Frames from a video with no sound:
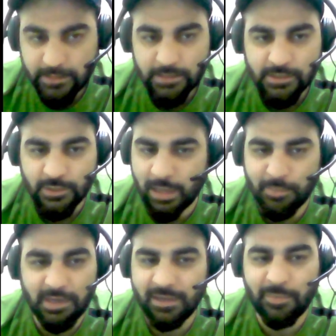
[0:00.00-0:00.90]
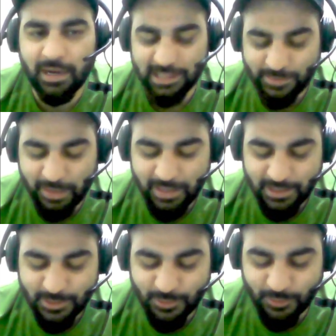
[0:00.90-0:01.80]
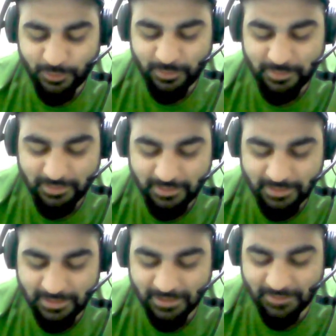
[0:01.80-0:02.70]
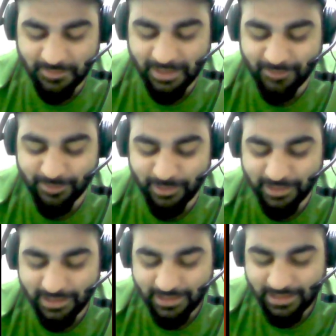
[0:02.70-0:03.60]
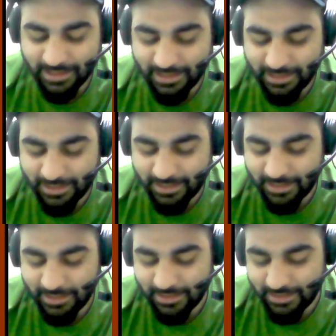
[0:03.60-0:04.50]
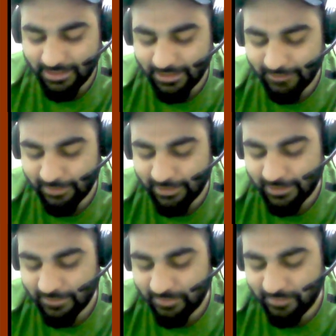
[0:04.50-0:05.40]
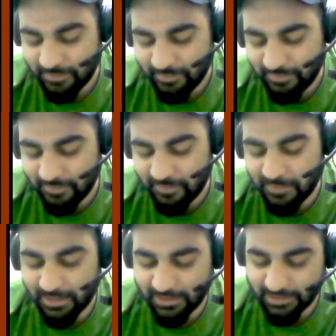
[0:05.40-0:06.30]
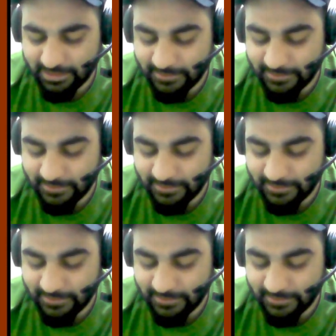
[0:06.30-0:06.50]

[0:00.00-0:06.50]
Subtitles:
So I'm really bad at spelling, so bear with me. Irrelevant patterns.